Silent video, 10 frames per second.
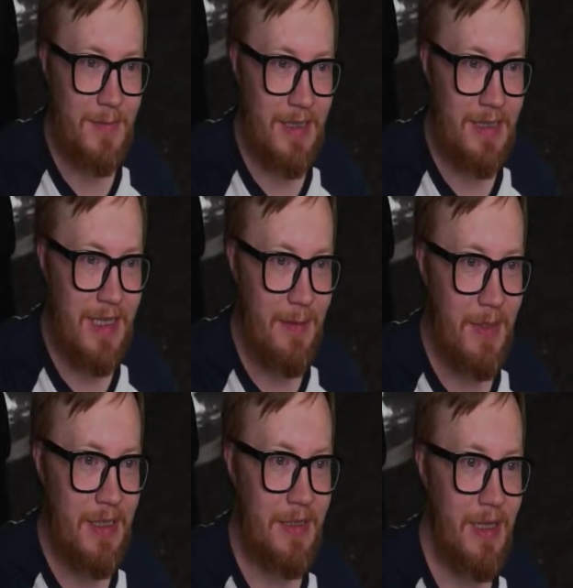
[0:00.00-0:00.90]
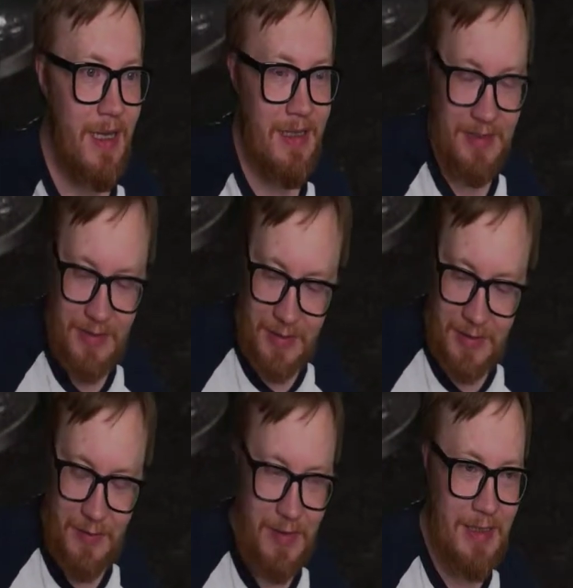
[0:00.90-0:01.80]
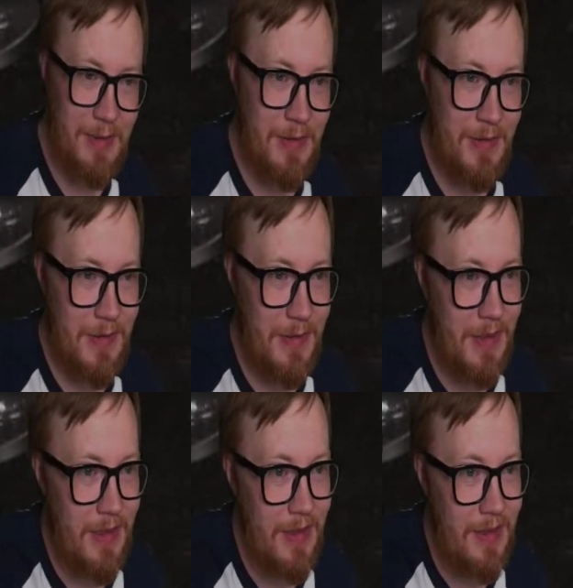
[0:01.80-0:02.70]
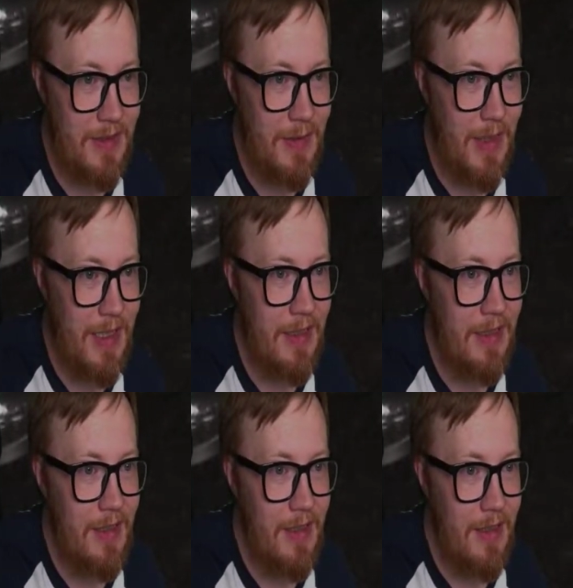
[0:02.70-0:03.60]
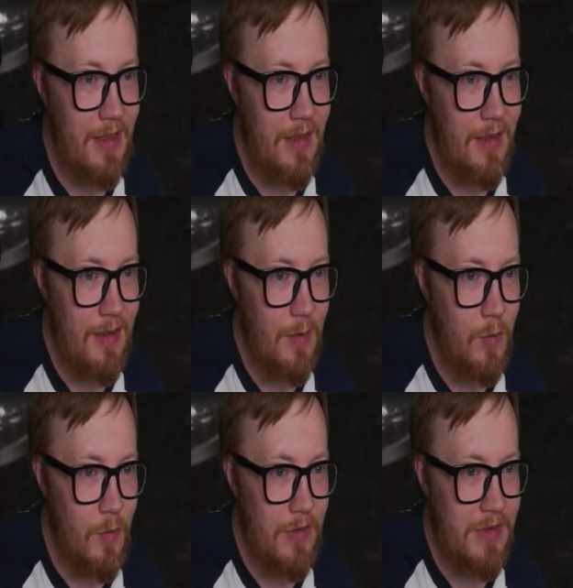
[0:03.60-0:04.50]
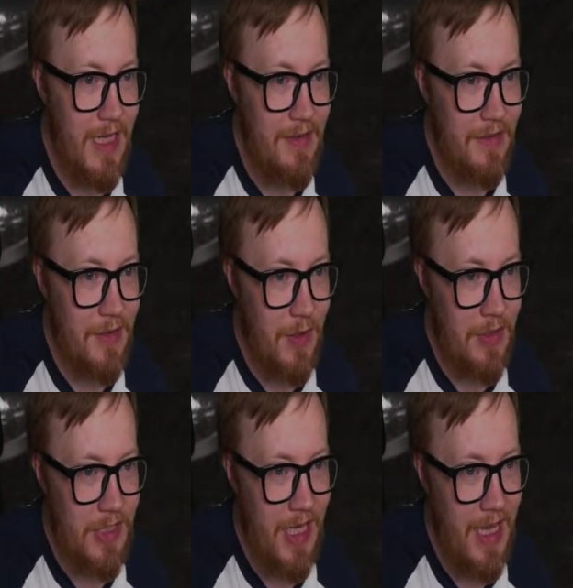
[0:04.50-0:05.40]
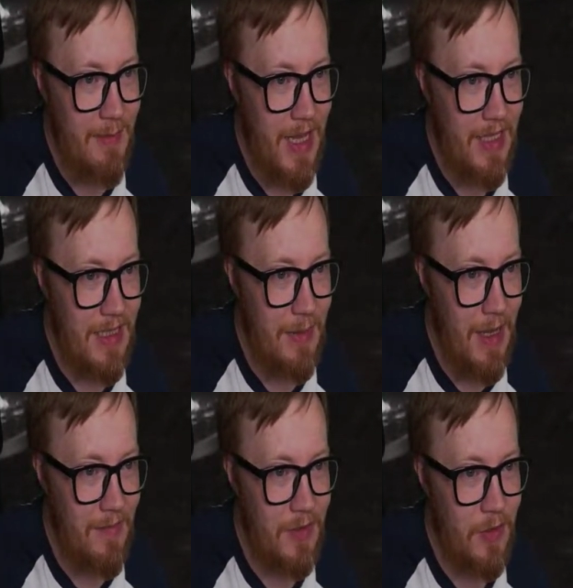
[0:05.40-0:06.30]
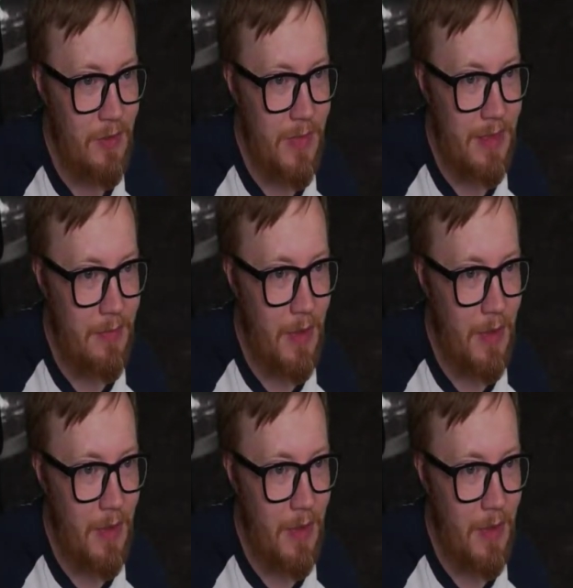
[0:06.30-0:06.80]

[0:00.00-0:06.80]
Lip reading: It's happy. Just really good to see you here. Ooh, Dave Dodge. Hey man, I'm having so many